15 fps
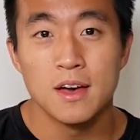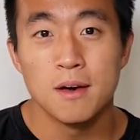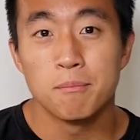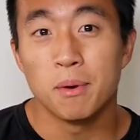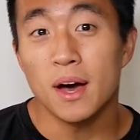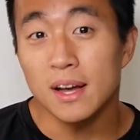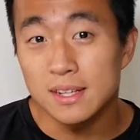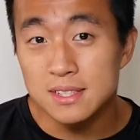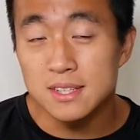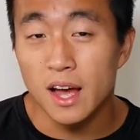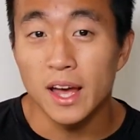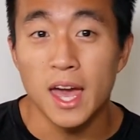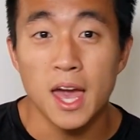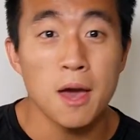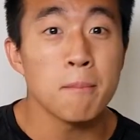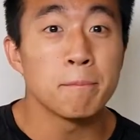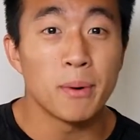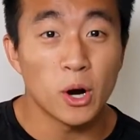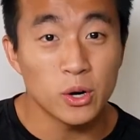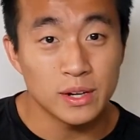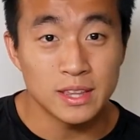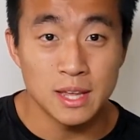But I am
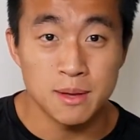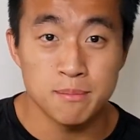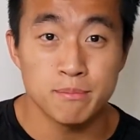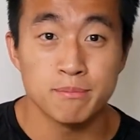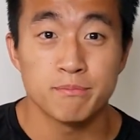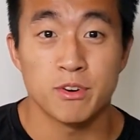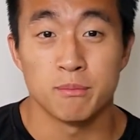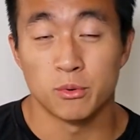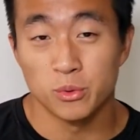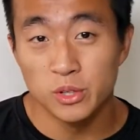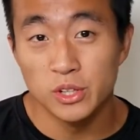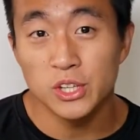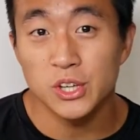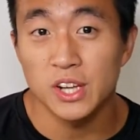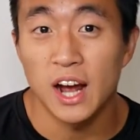borrowing them from a really good